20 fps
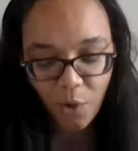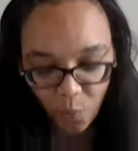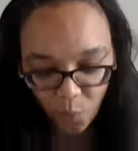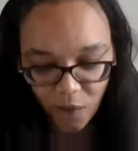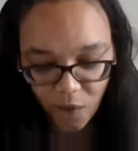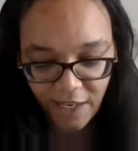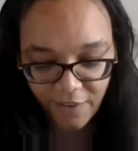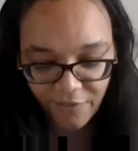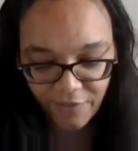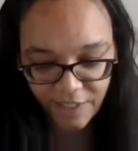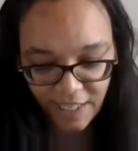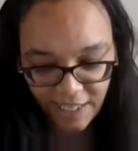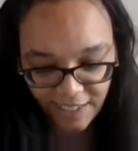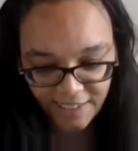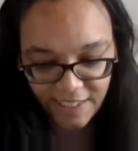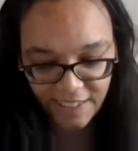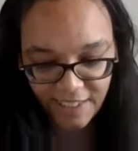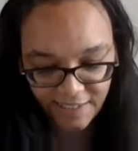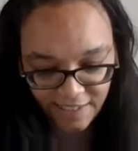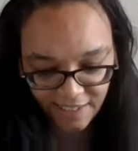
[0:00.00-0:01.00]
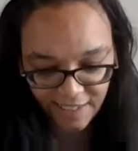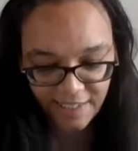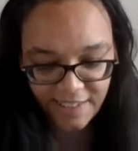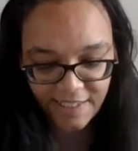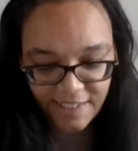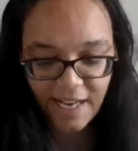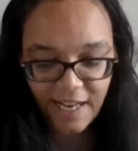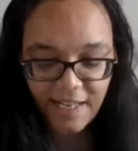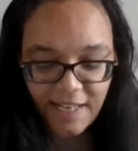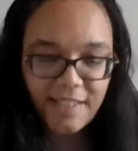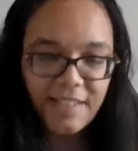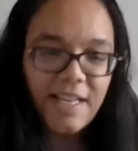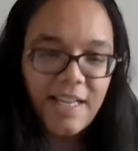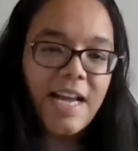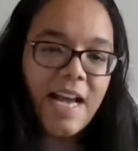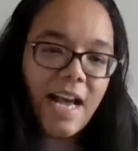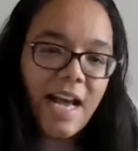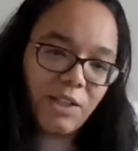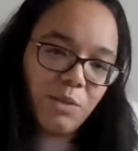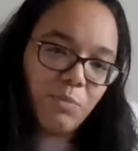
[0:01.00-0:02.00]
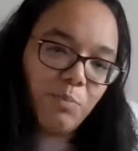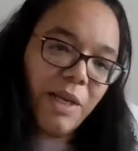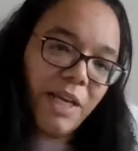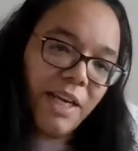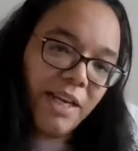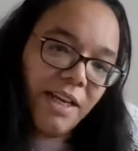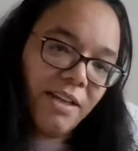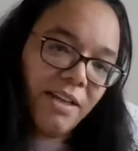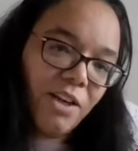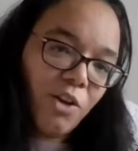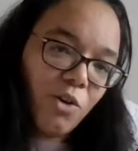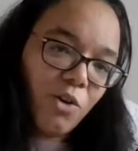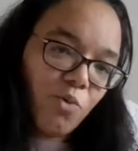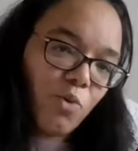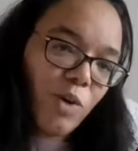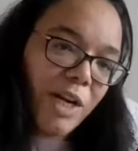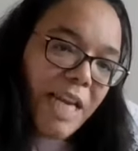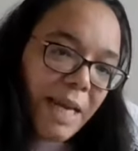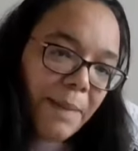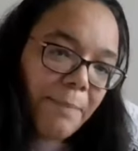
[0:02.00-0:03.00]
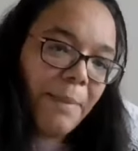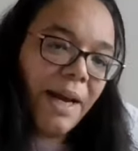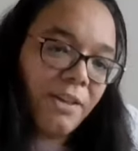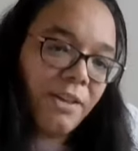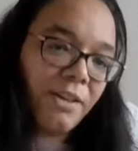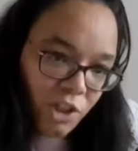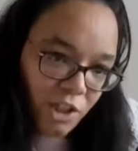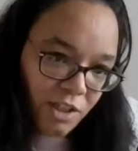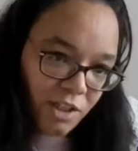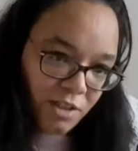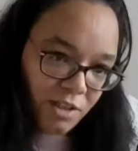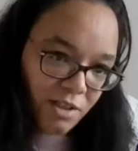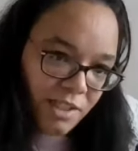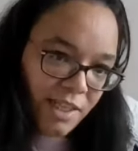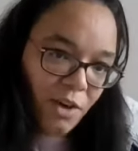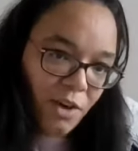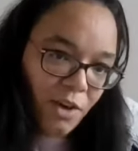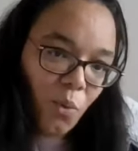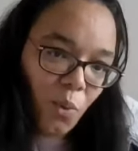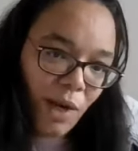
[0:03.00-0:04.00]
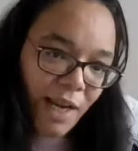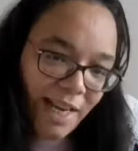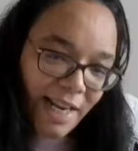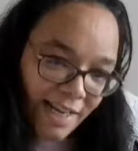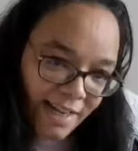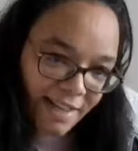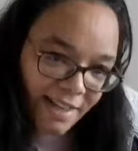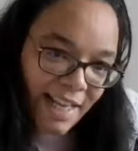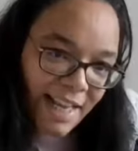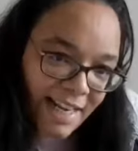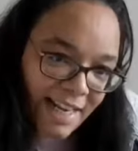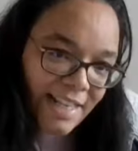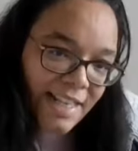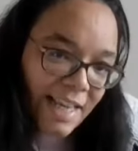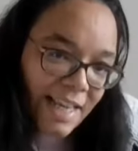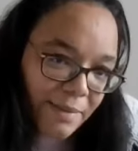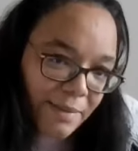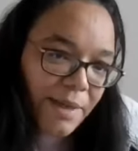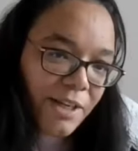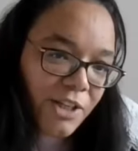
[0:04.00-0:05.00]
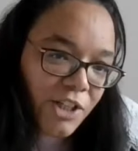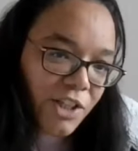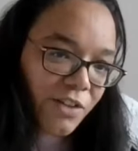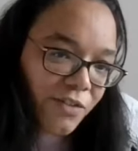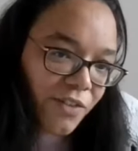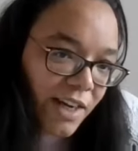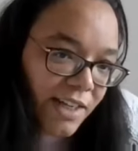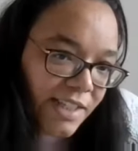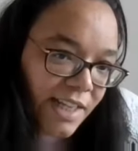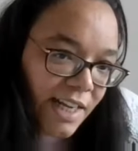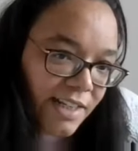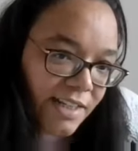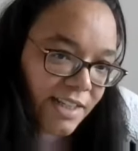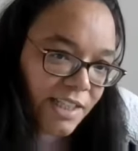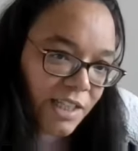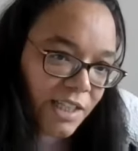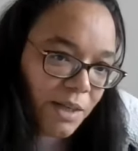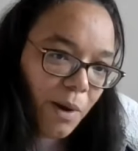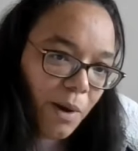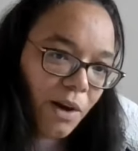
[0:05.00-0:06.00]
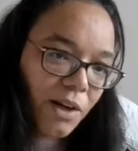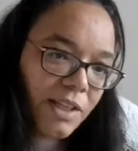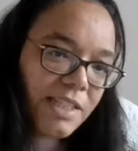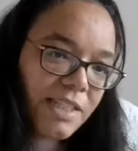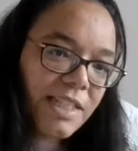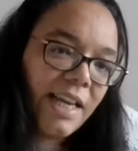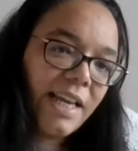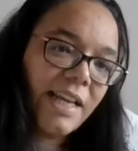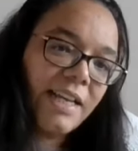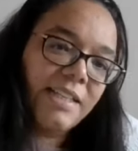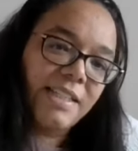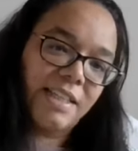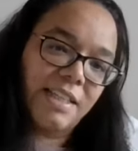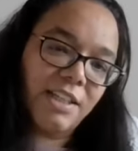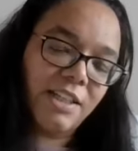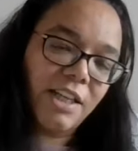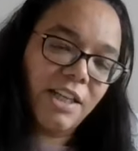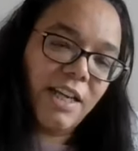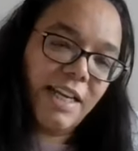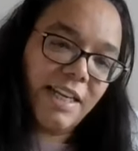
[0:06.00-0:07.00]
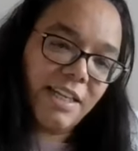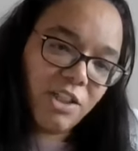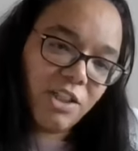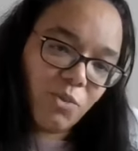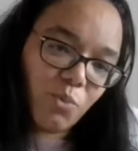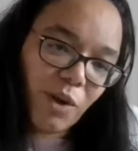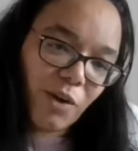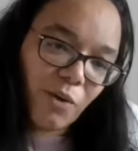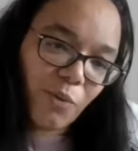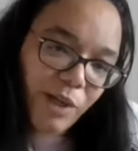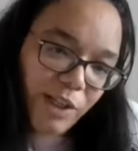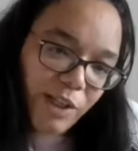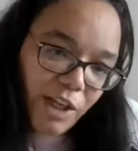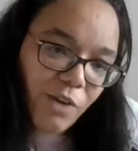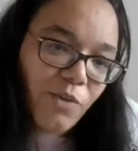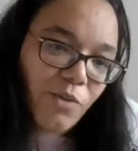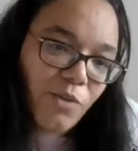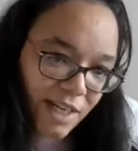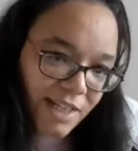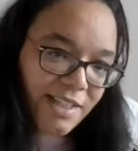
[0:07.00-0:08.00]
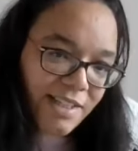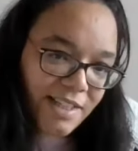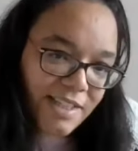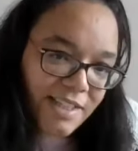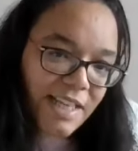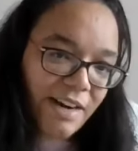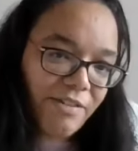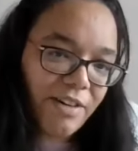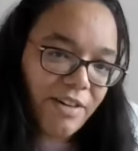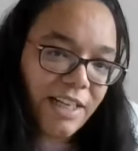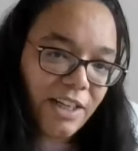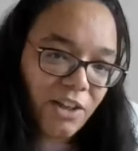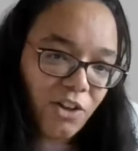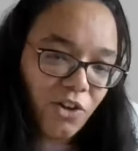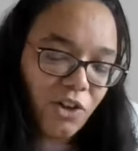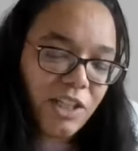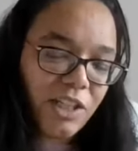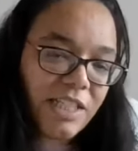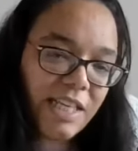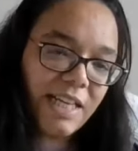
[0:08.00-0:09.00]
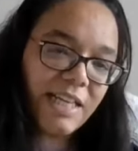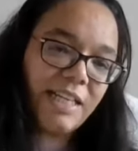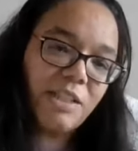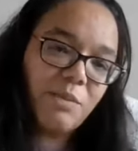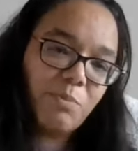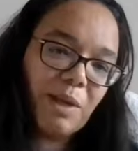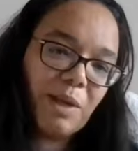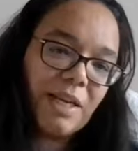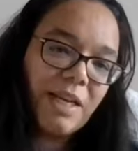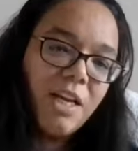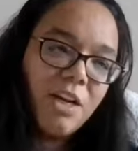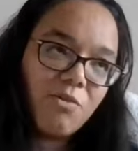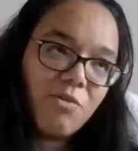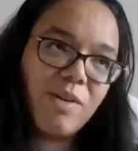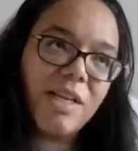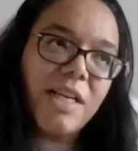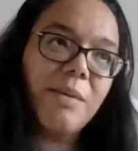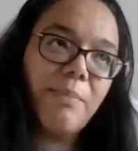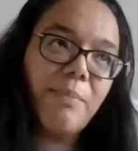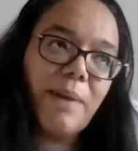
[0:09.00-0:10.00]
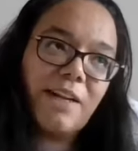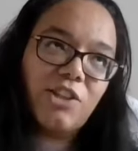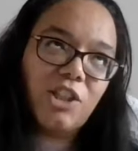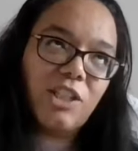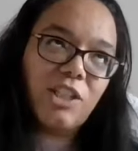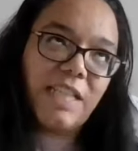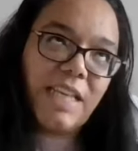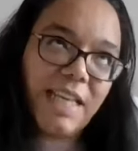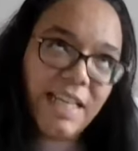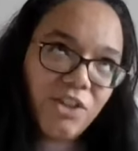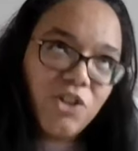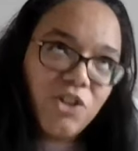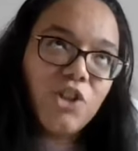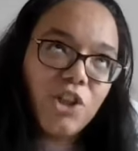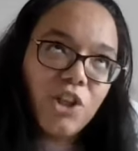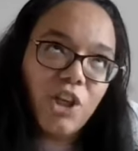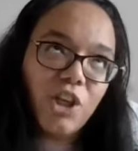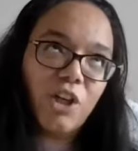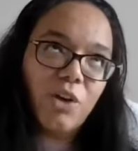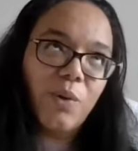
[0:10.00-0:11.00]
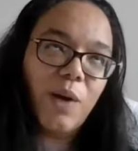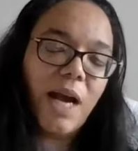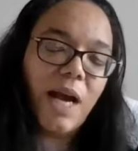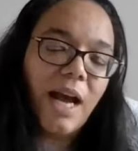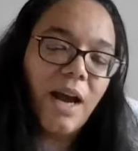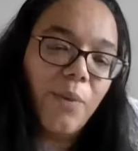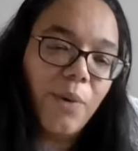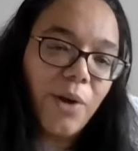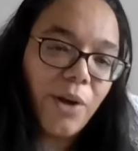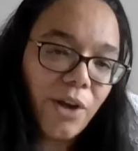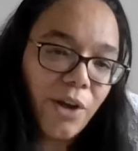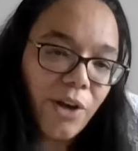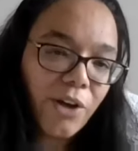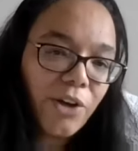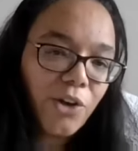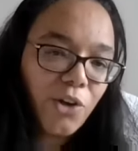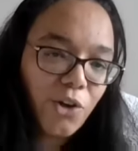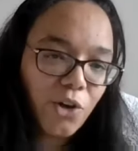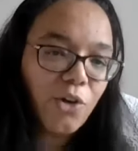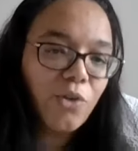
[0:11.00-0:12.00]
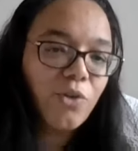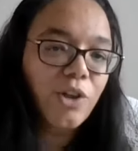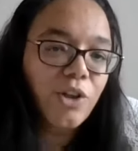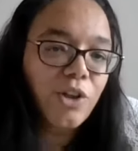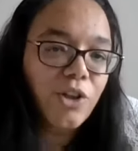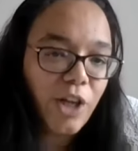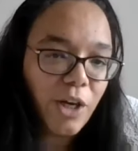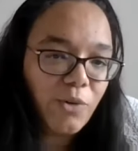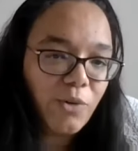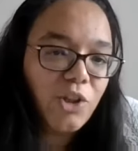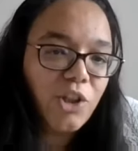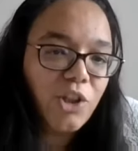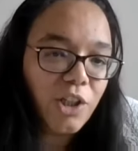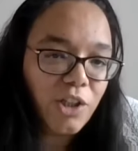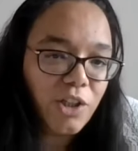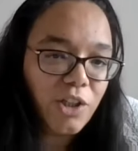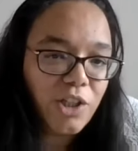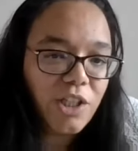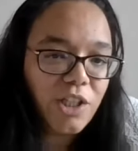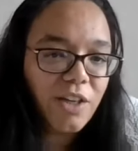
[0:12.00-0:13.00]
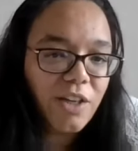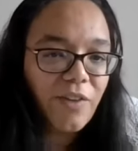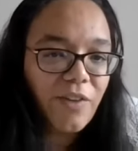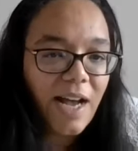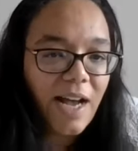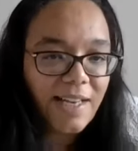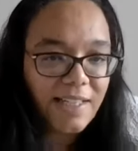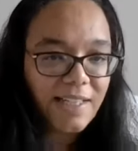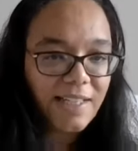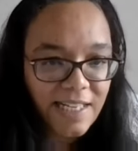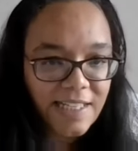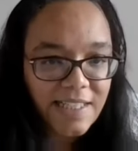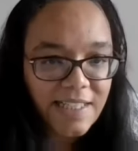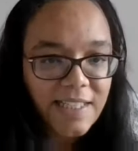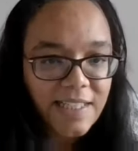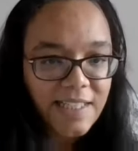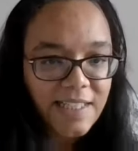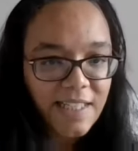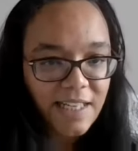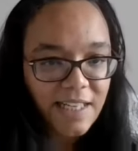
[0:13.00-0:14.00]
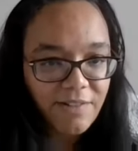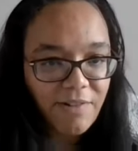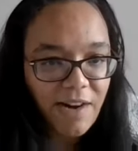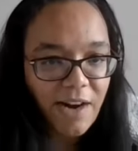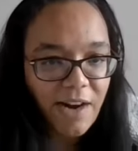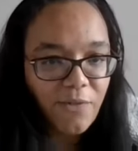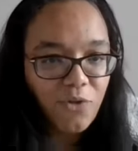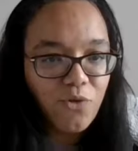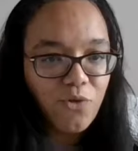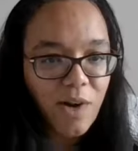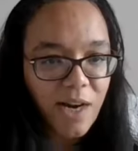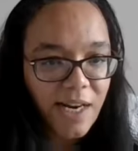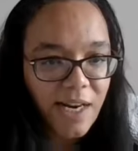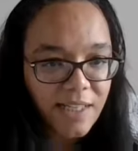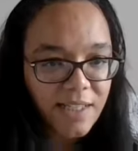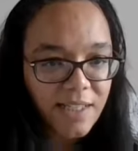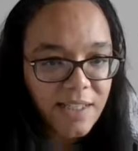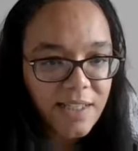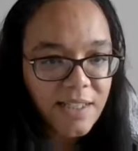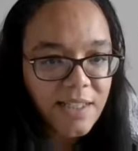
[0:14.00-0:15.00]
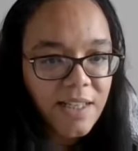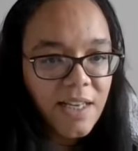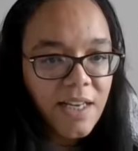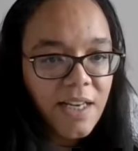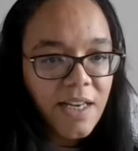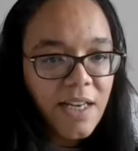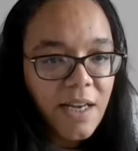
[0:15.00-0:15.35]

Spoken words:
whatever that is in a sense, has been reimagined in the image of identity politics, and we don't necessarily look at it, and it's been reimagined into our current notions of identity around race